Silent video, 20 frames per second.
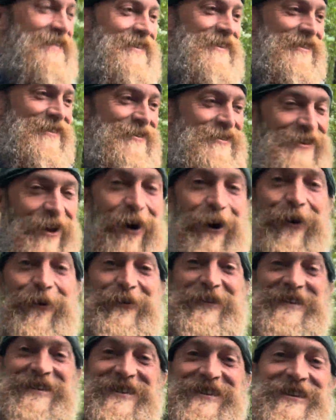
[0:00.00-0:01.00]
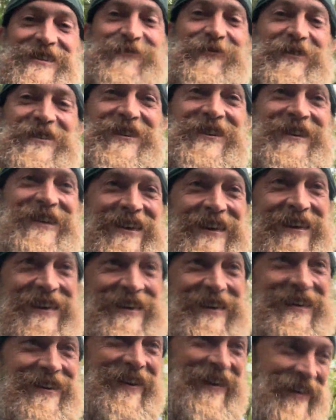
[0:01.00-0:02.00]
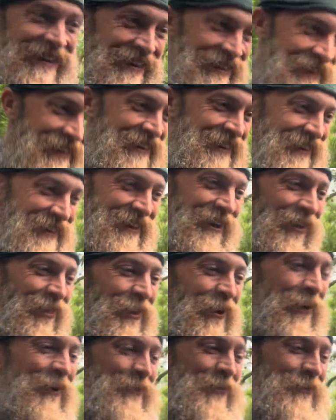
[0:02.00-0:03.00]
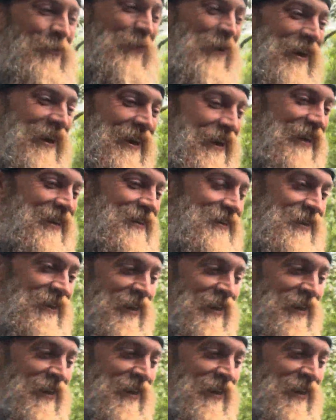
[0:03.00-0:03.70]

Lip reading: there's always just what you need along the way. And